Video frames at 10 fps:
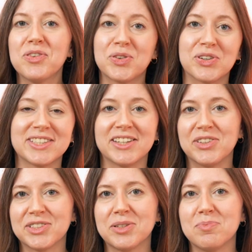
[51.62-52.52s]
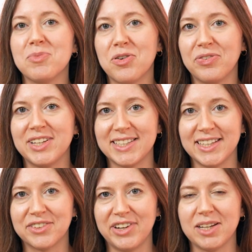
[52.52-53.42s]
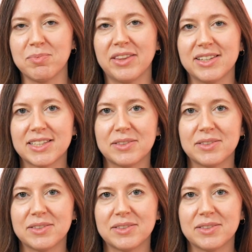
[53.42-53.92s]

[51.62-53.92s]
course, there are also more fancy grading methods.